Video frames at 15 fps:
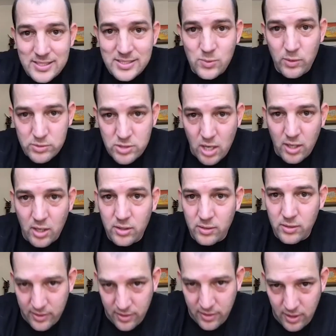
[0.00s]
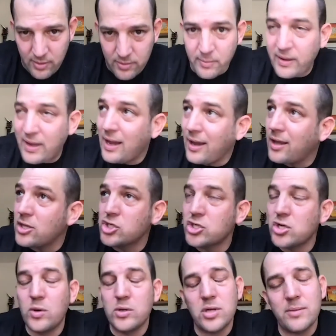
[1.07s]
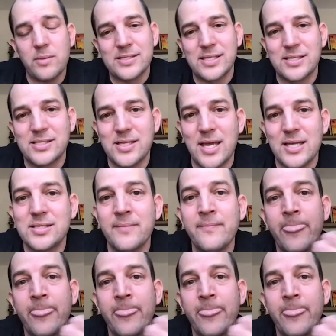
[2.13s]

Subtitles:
We were talking, I think, in the beginning of the show, we were talking about success.